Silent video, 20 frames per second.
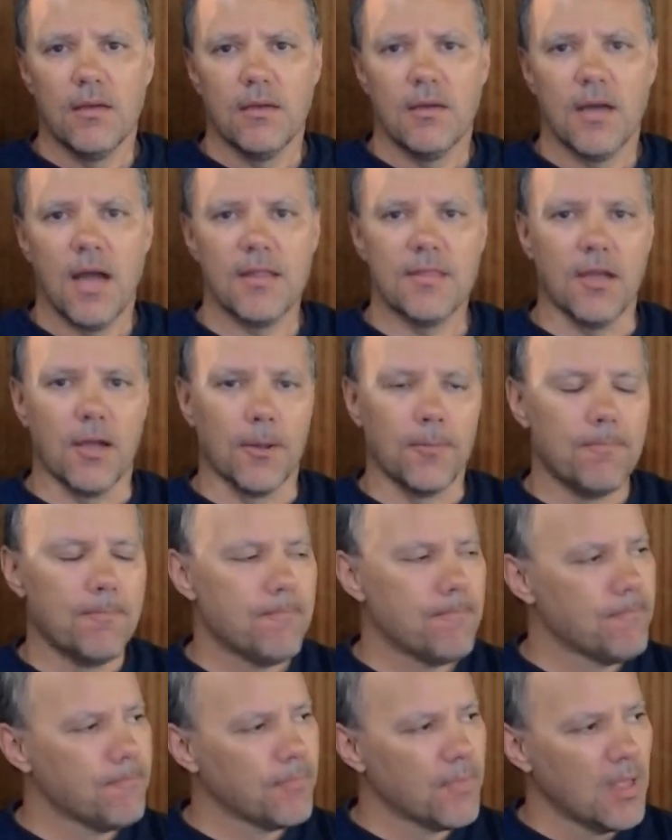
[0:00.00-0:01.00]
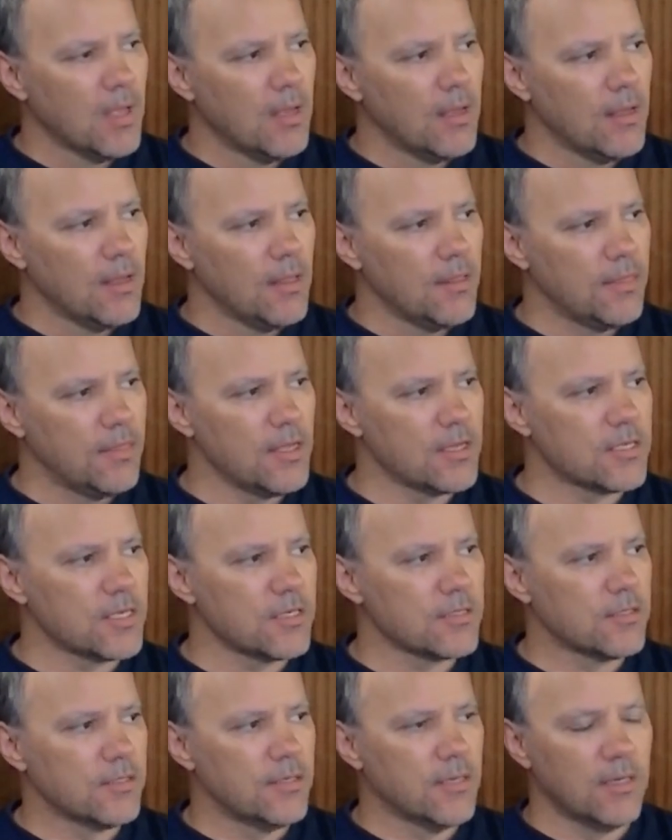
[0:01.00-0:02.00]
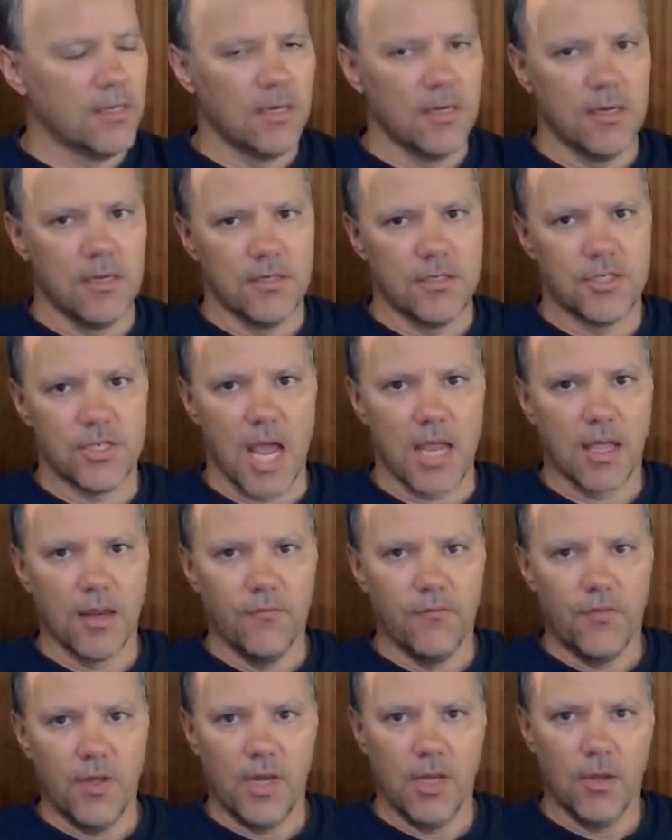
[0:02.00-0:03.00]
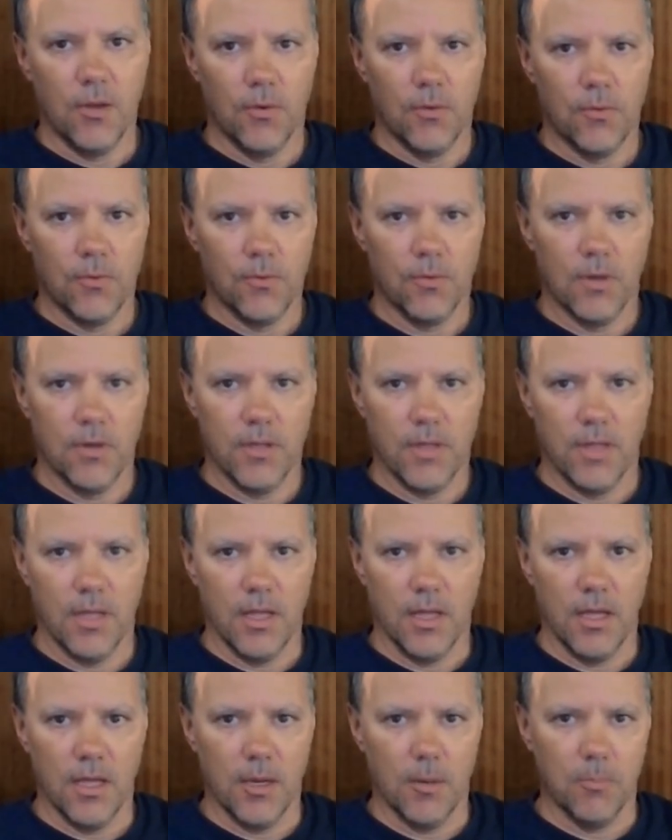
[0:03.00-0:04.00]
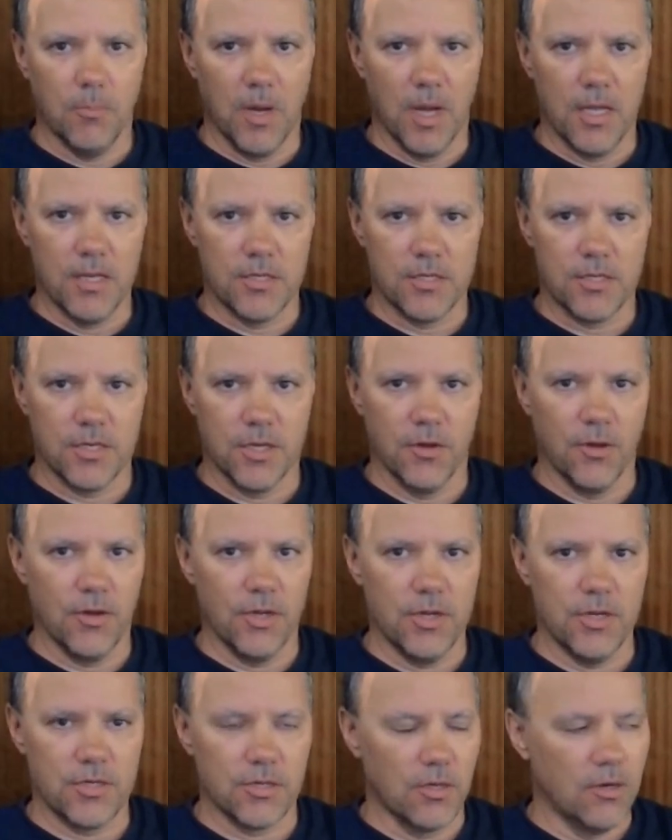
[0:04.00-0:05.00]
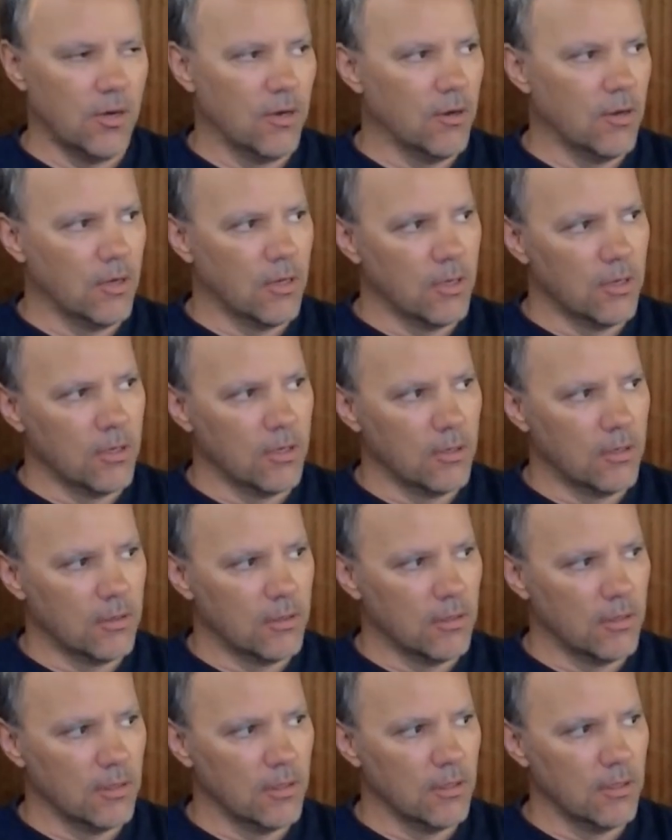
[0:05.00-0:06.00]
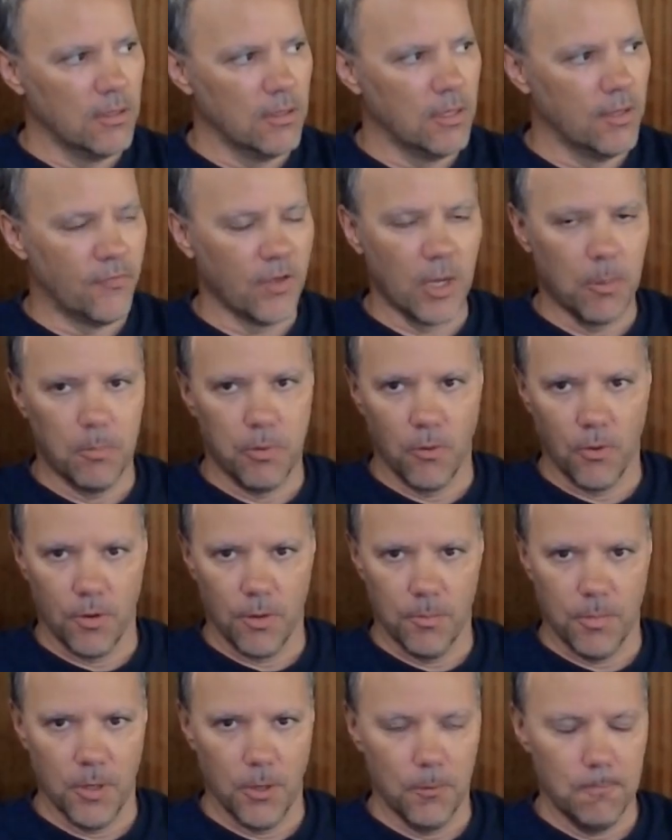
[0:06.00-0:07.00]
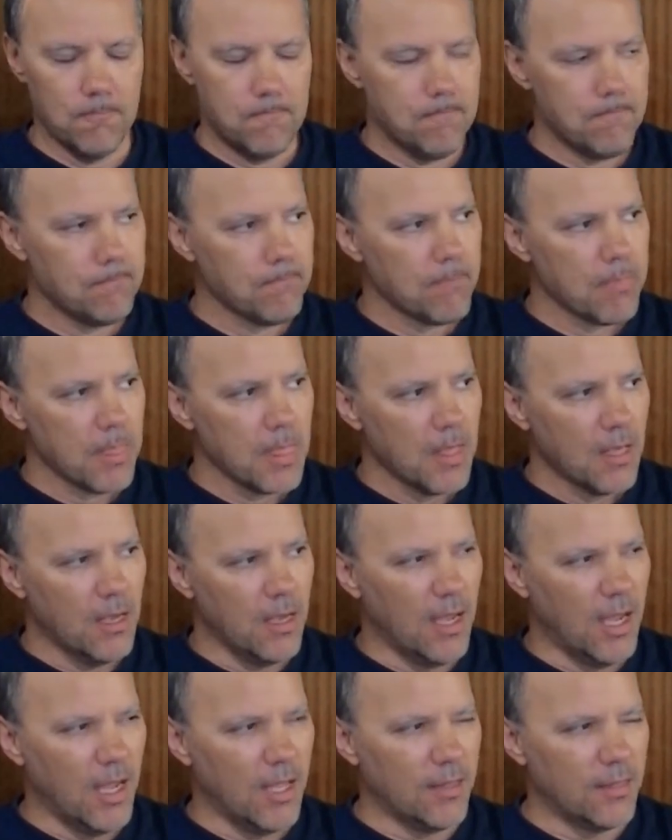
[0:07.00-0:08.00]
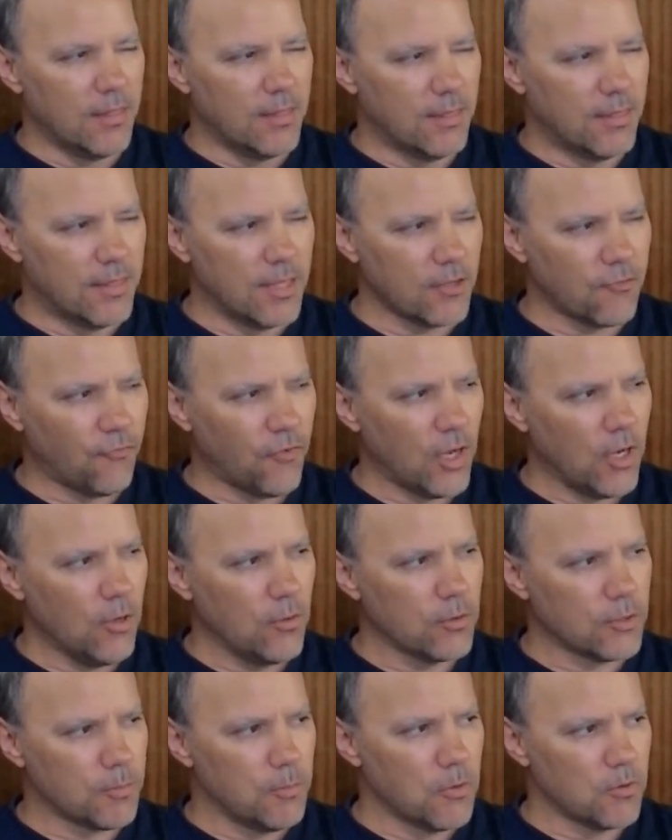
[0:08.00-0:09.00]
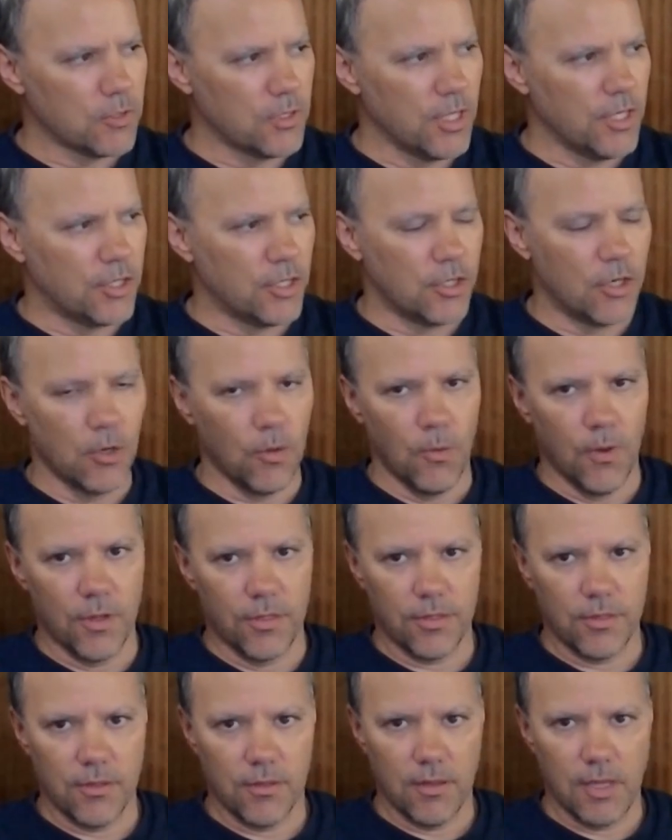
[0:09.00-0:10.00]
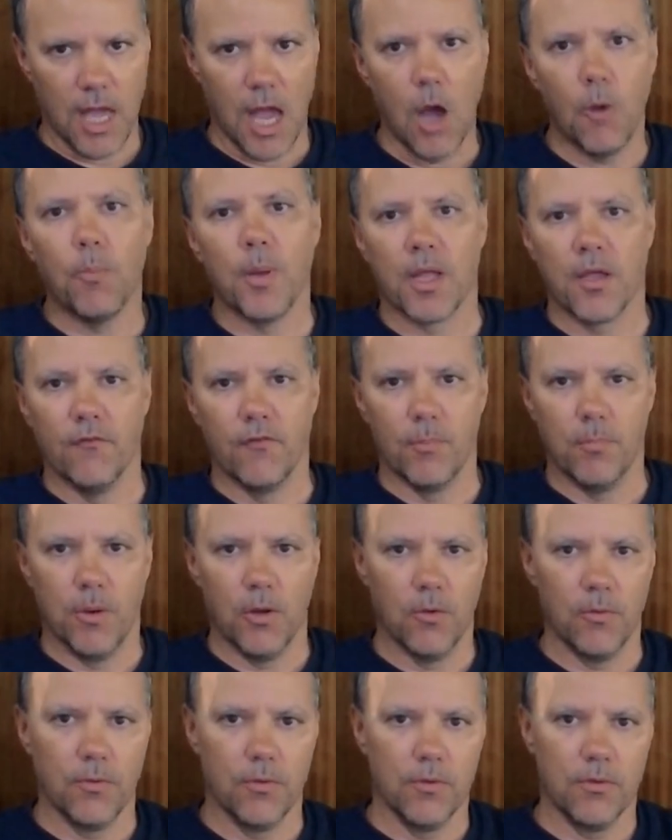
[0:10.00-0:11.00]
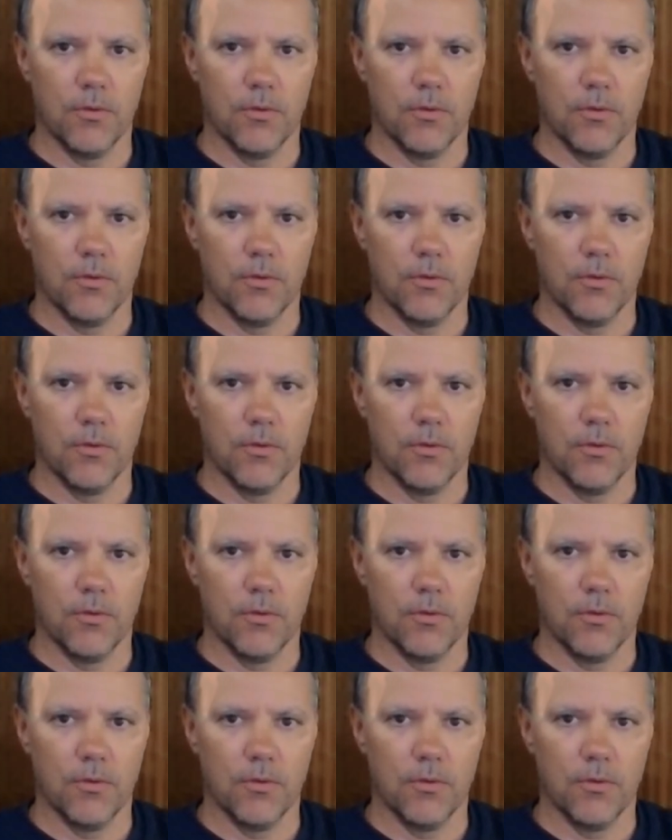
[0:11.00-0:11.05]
Hi there. This is the second video in my series on living aboard a boat. And this video is mostly to do with how big of a boat